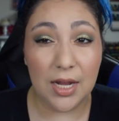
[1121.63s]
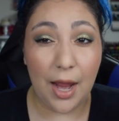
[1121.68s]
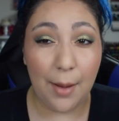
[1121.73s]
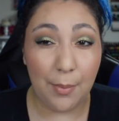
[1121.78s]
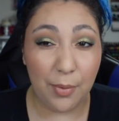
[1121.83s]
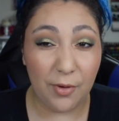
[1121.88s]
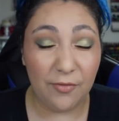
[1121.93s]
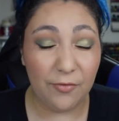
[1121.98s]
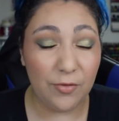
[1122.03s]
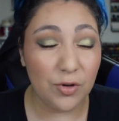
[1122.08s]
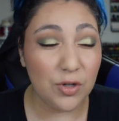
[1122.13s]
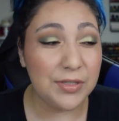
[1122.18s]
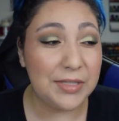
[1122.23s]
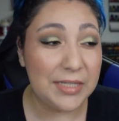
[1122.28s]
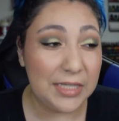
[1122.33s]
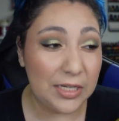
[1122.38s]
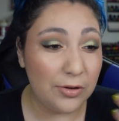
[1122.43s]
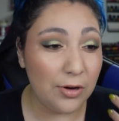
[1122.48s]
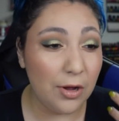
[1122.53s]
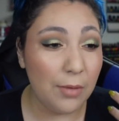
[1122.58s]
I prefer
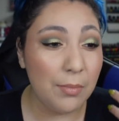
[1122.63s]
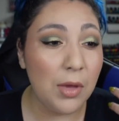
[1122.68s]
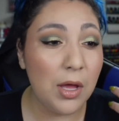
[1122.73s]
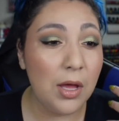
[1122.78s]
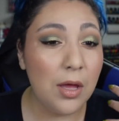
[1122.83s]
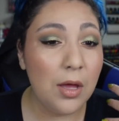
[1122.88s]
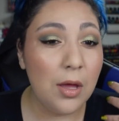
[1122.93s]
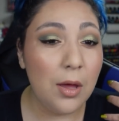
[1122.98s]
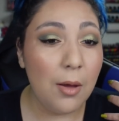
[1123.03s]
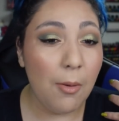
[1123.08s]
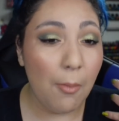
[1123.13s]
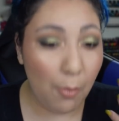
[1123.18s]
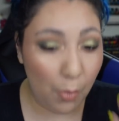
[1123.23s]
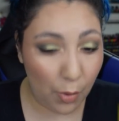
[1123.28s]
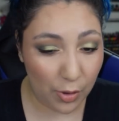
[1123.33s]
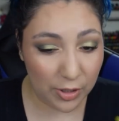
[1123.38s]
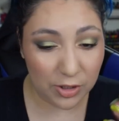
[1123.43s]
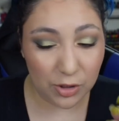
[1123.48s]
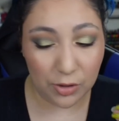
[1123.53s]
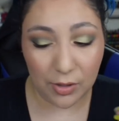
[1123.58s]
serum
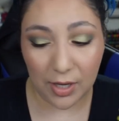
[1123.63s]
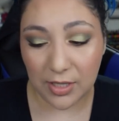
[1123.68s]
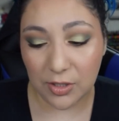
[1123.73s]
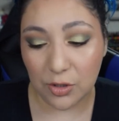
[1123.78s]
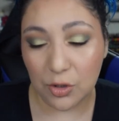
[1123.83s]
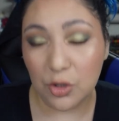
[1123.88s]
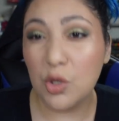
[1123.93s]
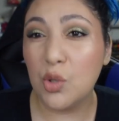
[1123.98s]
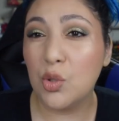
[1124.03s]
moisturizers